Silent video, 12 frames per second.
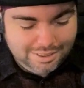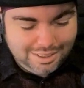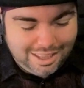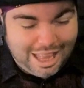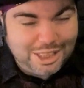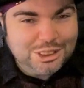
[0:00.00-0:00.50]

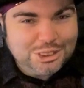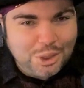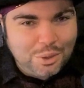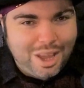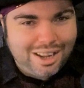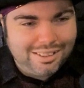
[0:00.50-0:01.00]
I just
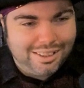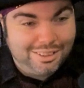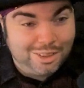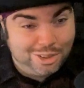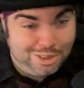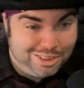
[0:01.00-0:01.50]
don't know how to,
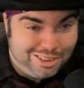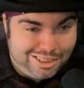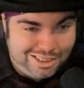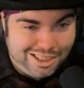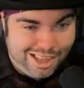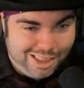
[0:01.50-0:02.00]
like,
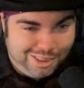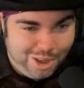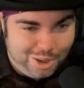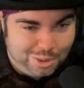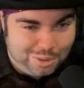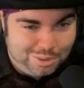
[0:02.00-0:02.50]
hello.